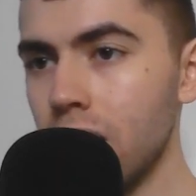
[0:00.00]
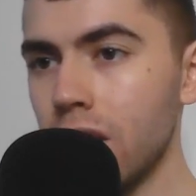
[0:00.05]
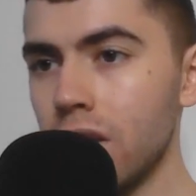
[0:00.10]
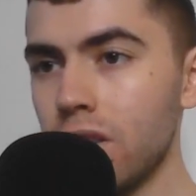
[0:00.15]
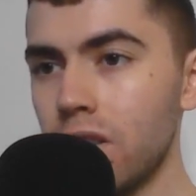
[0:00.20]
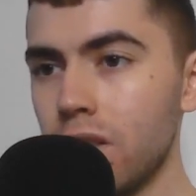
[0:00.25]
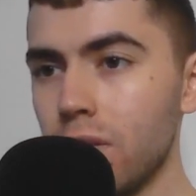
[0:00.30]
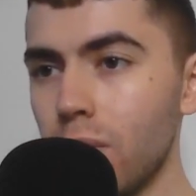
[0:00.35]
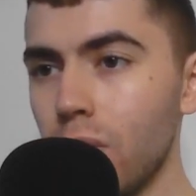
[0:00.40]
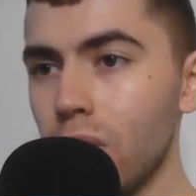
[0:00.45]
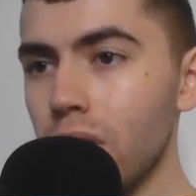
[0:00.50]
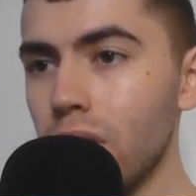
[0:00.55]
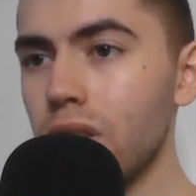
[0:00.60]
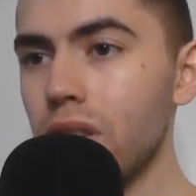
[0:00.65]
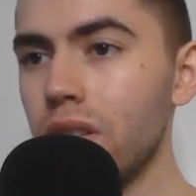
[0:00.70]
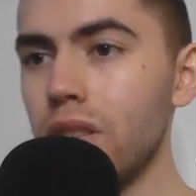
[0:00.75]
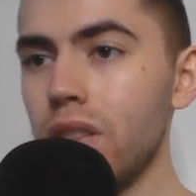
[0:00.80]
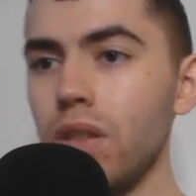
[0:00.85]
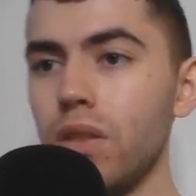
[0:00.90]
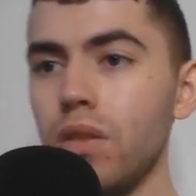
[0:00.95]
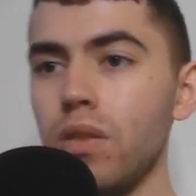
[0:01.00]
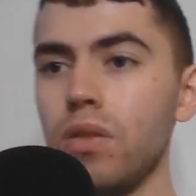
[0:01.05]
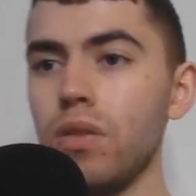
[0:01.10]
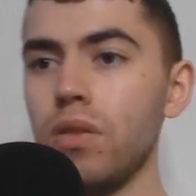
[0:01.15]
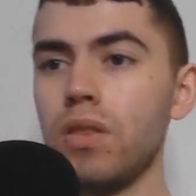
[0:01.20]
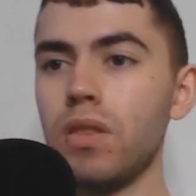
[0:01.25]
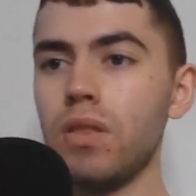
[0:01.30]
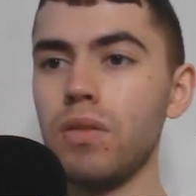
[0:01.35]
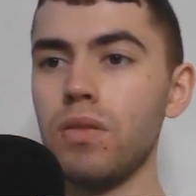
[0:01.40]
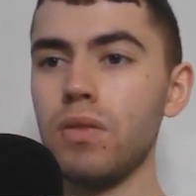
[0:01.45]
Some more good
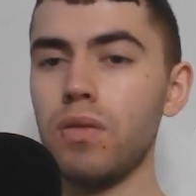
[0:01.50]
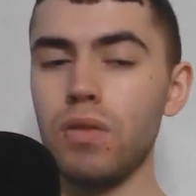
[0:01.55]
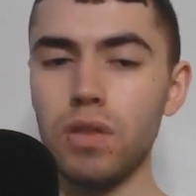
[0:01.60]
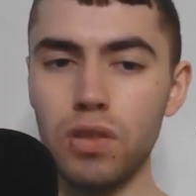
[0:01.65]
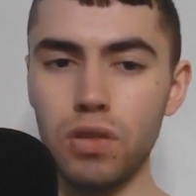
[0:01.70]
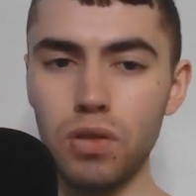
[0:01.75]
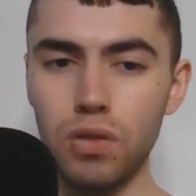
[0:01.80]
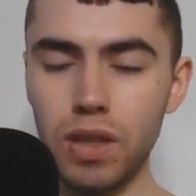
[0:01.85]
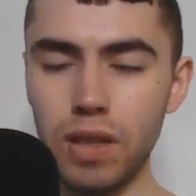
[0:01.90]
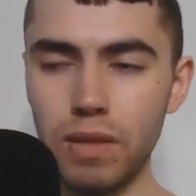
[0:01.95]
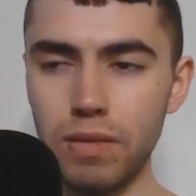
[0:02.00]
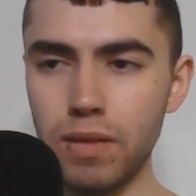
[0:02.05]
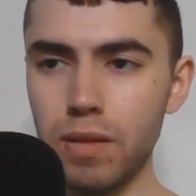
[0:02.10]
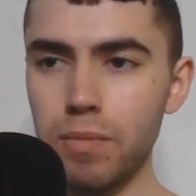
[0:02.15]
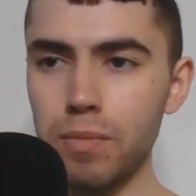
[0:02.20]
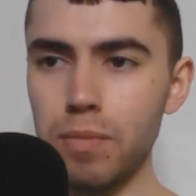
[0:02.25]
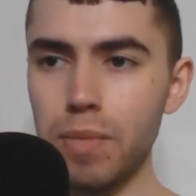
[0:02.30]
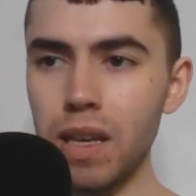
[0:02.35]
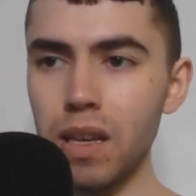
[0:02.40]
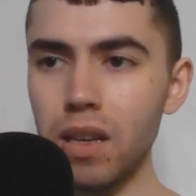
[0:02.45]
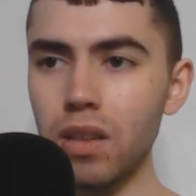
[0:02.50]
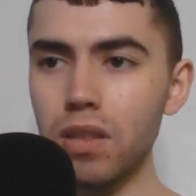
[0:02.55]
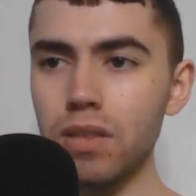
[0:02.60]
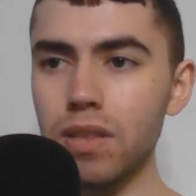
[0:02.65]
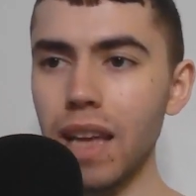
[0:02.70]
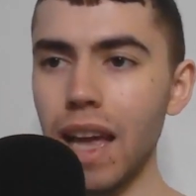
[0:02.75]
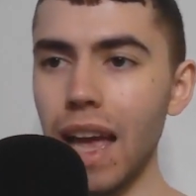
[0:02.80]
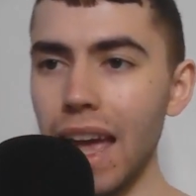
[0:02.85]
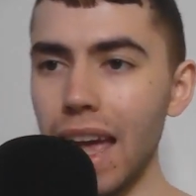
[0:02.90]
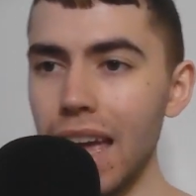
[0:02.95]
news for two teams,
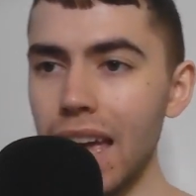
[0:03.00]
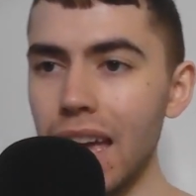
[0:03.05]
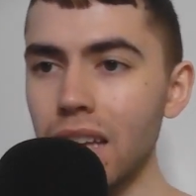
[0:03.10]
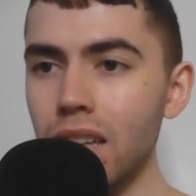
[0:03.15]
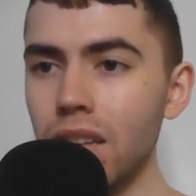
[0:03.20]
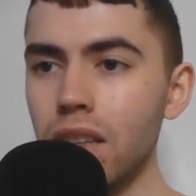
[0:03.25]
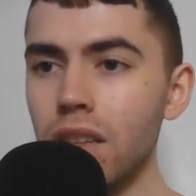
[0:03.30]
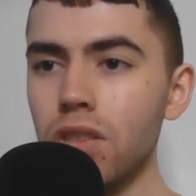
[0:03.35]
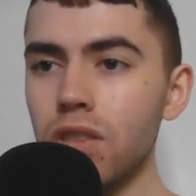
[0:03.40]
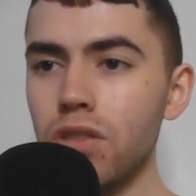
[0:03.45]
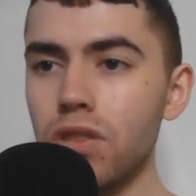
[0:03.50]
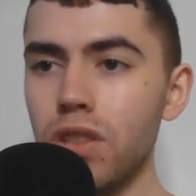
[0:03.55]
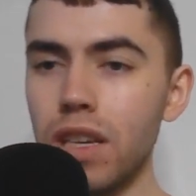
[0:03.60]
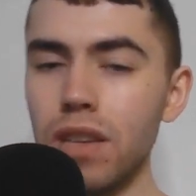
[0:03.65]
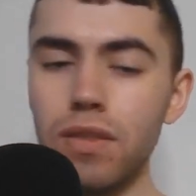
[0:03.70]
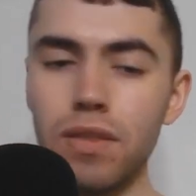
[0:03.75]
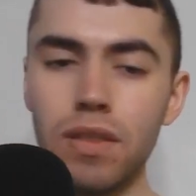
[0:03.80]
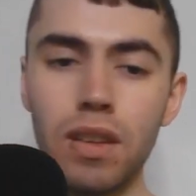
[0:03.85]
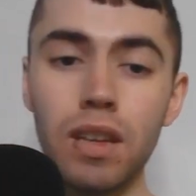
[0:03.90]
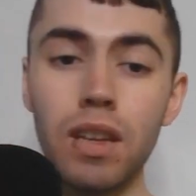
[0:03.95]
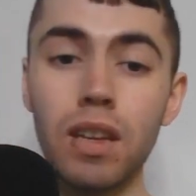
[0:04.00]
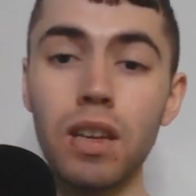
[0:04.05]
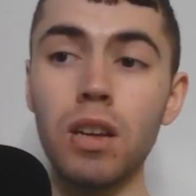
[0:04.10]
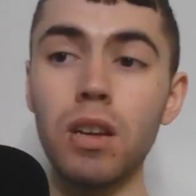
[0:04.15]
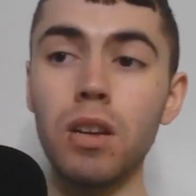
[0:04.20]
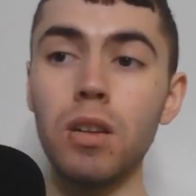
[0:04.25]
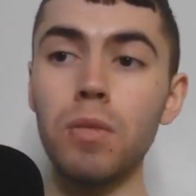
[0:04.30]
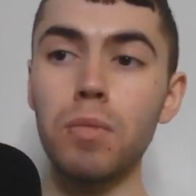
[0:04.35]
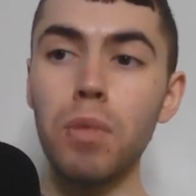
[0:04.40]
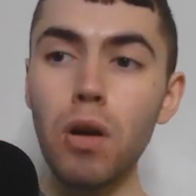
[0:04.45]
Bills and Chiefs.
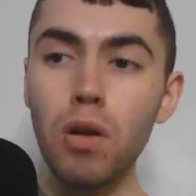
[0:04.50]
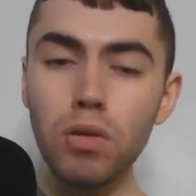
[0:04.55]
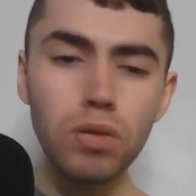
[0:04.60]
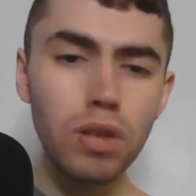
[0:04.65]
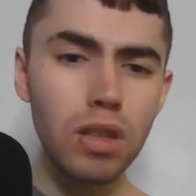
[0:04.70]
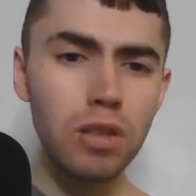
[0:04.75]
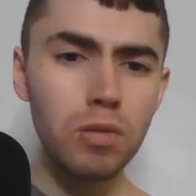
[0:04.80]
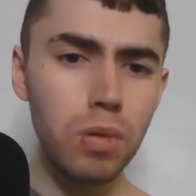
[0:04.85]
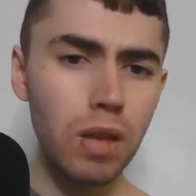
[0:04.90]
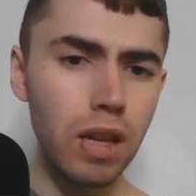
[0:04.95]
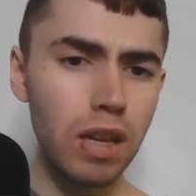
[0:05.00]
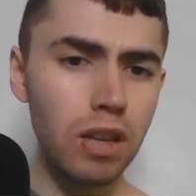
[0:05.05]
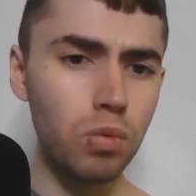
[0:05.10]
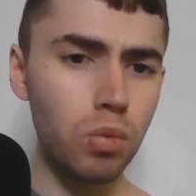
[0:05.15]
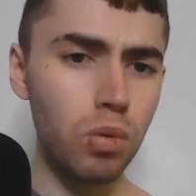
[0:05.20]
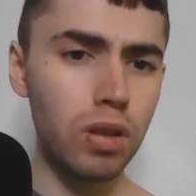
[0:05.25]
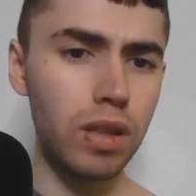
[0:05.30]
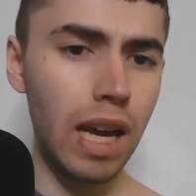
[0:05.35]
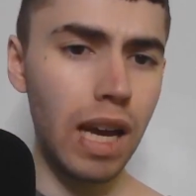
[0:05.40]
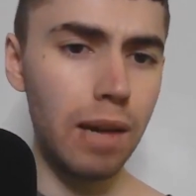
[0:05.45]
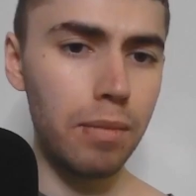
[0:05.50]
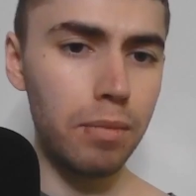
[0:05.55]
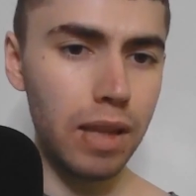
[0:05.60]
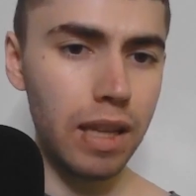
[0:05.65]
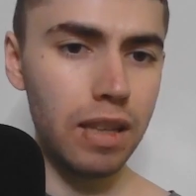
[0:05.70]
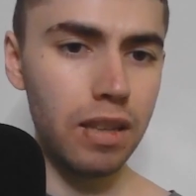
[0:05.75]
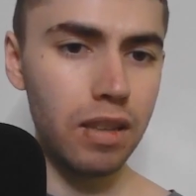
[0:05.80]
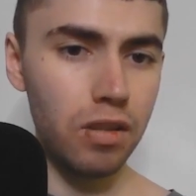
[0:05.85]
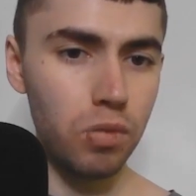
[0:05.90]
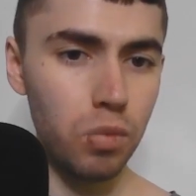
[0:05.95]
Both of these players will not
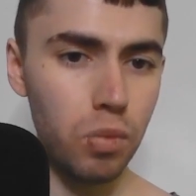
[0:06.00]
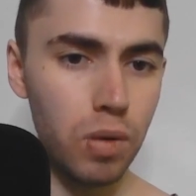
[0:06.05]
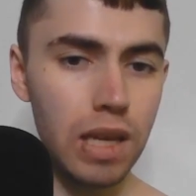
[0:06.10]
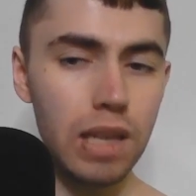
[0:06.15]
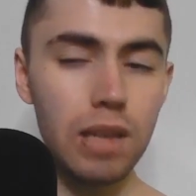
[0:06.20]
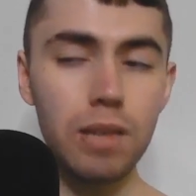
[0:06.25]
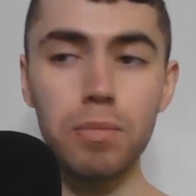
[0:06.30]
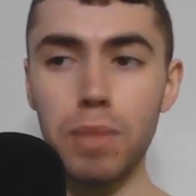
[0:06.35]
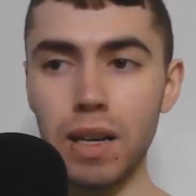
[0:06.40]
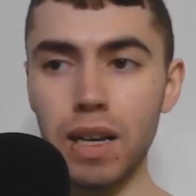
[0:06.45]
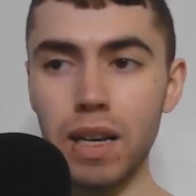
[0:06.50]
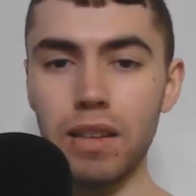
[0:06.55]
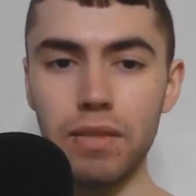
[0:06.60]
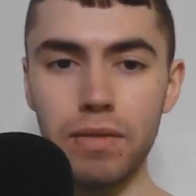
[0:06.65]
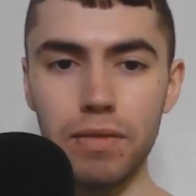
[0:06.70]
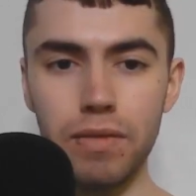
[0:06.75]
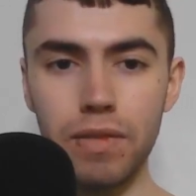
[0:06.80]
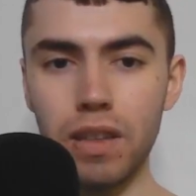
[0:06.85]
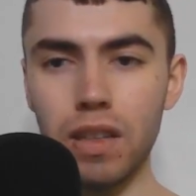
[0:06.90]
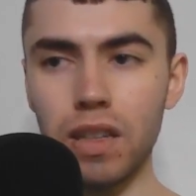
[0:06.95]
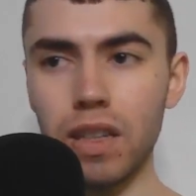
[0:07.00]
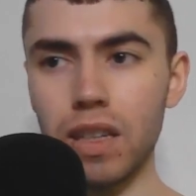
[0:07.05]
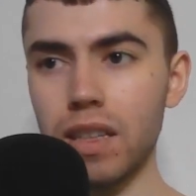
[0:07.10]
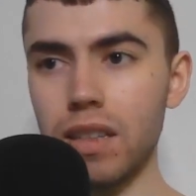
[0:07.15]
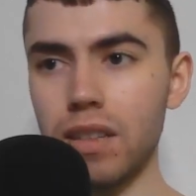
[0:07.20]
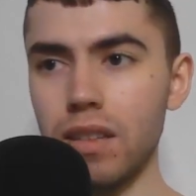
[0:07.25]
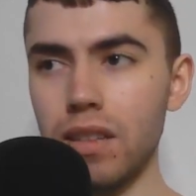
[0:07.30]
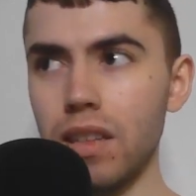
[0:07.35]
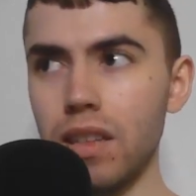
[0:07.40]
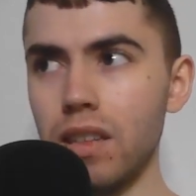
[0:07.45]
play this week, but I feel like
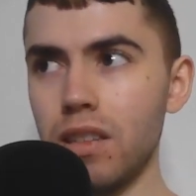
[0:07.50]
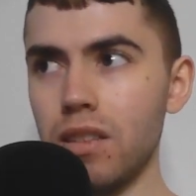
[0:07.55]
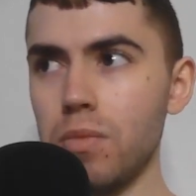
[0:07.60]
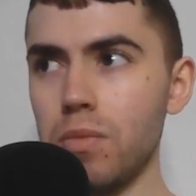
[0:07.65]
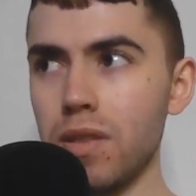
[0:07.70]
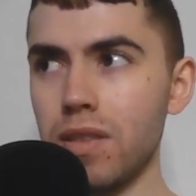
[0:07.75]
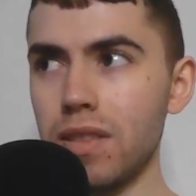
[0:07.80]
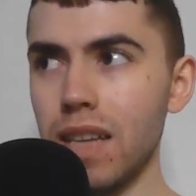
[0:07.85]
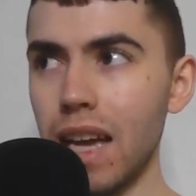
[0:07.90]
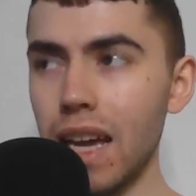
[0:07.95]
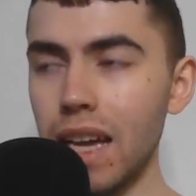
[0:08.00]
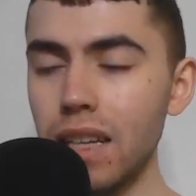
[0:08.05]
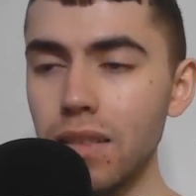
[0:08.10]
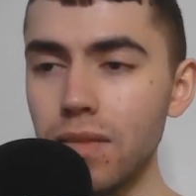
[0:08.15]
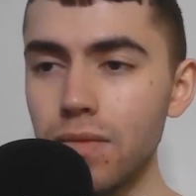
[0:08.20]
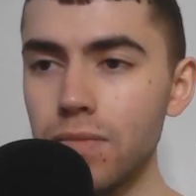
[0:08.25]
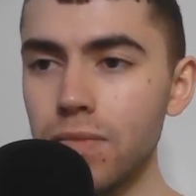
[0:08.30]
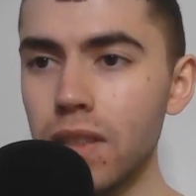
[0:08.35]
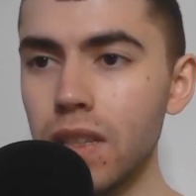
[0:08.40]
it needs to be said.